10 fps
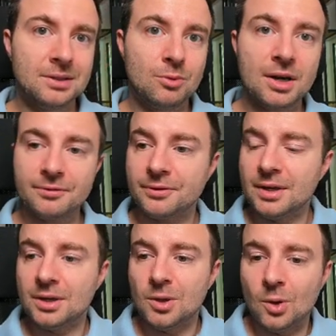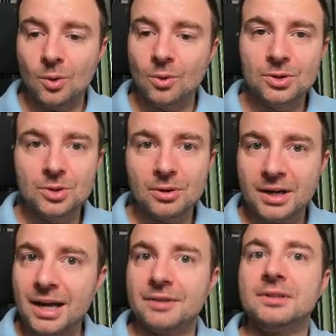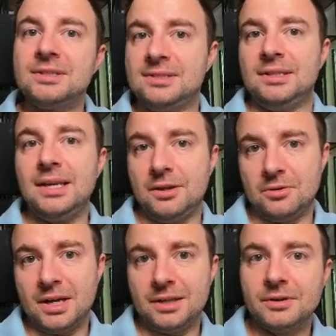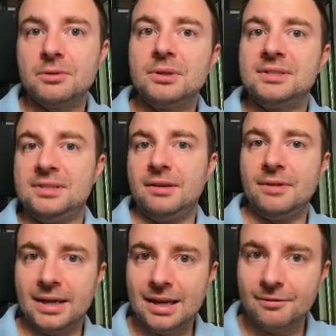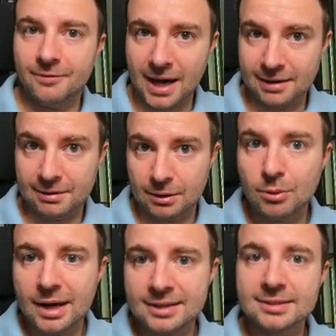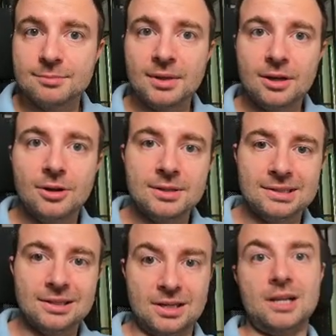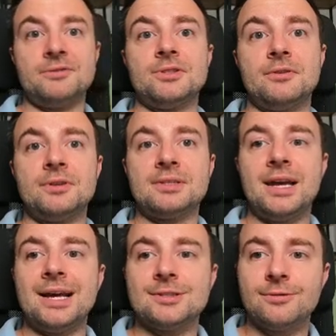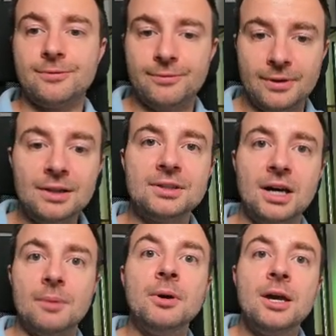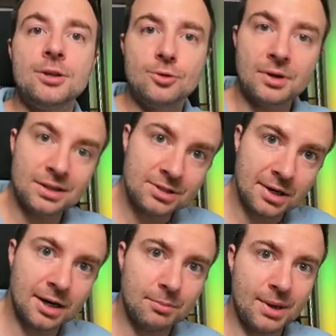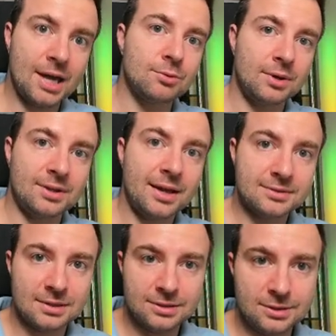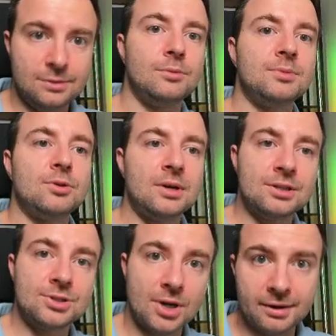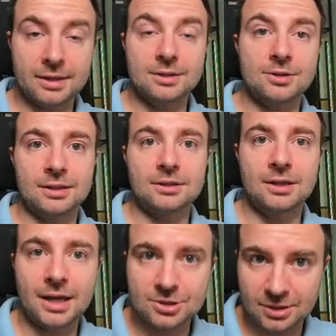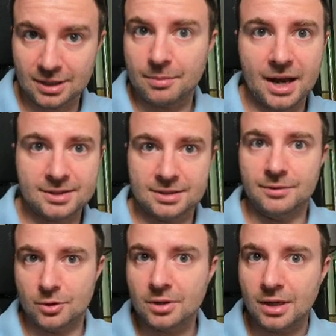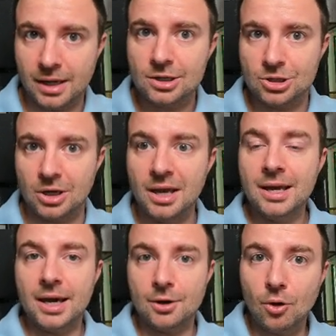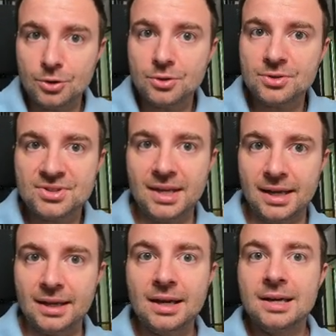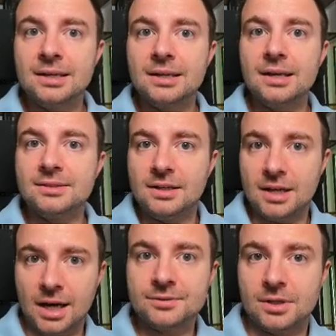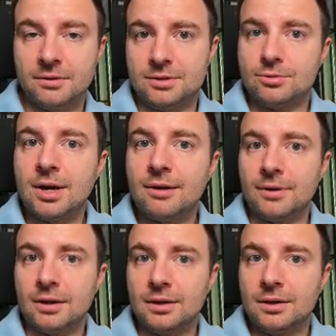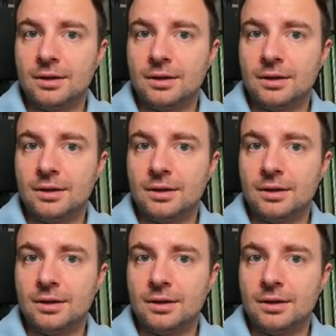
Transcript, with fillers: What if you're not even seeing, you're not even receiving any valid requests because the denial of service has filled up your entire bandwidth, has consumed your entire internet connection, the capacity of your connection, and all you're seeing is denial of service traffic.